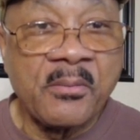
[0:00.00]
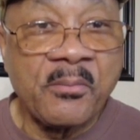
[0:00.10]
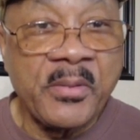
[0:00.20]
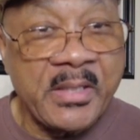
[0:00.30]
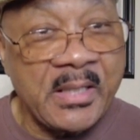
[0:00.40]

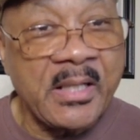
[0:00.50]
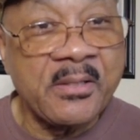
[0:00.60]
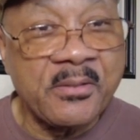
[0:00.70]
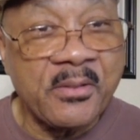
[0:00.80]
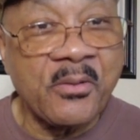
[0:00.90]
be
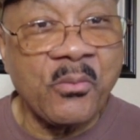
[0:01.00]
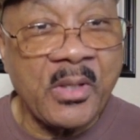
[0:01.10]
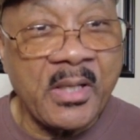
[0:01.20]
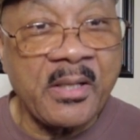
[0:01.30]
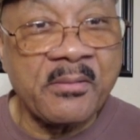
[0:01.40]
kind to your
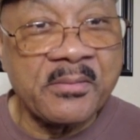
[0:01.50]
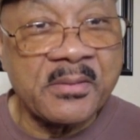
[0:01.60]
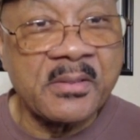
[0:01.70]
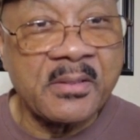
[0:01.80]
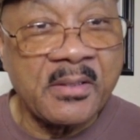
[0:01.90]

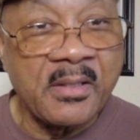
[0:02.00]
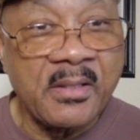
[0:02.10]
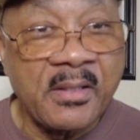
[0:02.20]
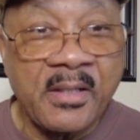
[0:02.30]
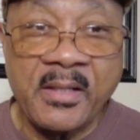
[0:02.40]
wives
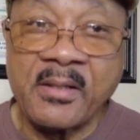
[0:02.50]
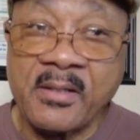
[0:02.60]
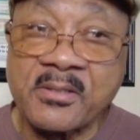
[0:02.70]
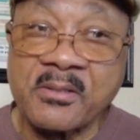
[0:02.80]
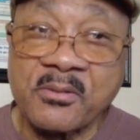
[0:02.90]
and
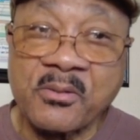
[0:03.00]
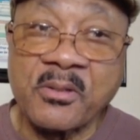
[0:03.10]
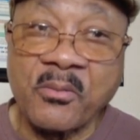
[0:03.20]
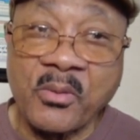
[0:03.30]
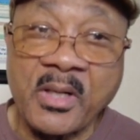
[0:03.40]
listen to
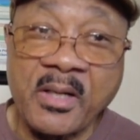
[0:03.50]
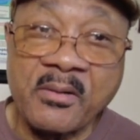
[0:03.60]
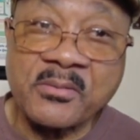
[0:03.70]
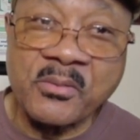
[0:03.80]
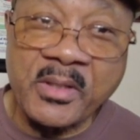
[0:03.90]
your
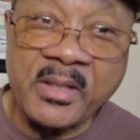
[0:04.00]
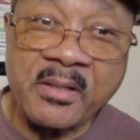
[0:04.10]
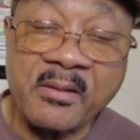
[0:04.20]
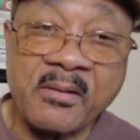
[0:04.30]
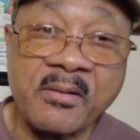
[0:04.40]
wives, okay?
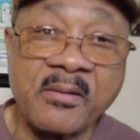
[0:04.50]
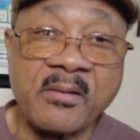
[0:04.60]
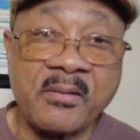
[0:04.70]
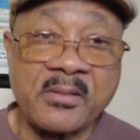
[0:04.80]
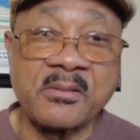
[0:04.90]

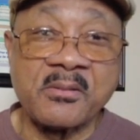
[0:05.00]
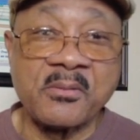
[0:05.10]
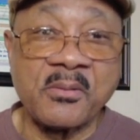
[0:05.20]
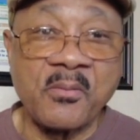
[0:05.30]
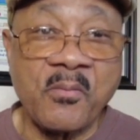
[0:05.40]
Listen to
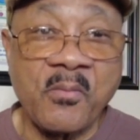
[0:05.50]
them.